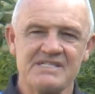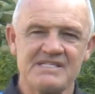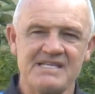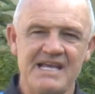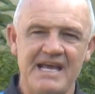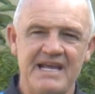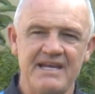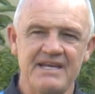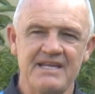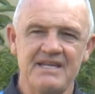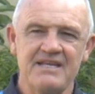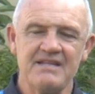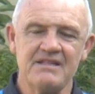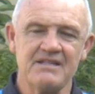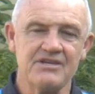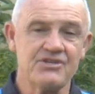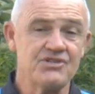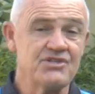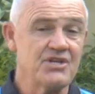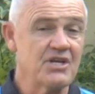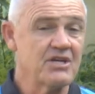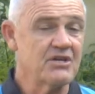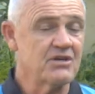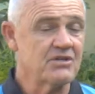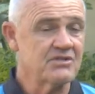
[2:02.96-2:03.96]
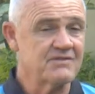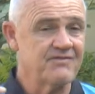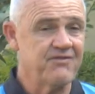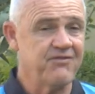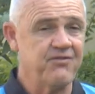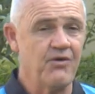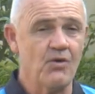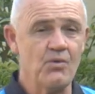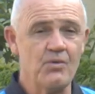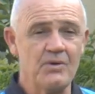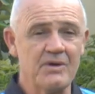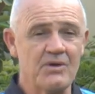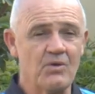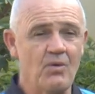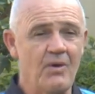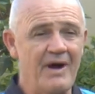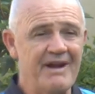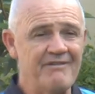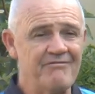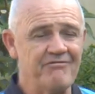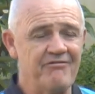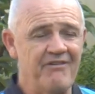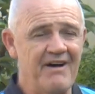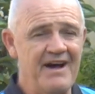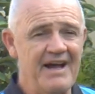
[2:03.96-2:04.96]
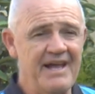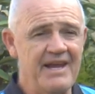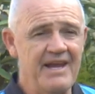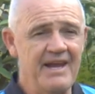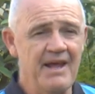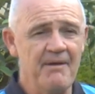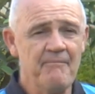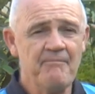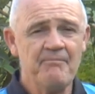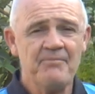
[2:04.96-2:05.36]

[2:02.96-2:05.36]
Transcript: Sandy that she goes forward quite fine,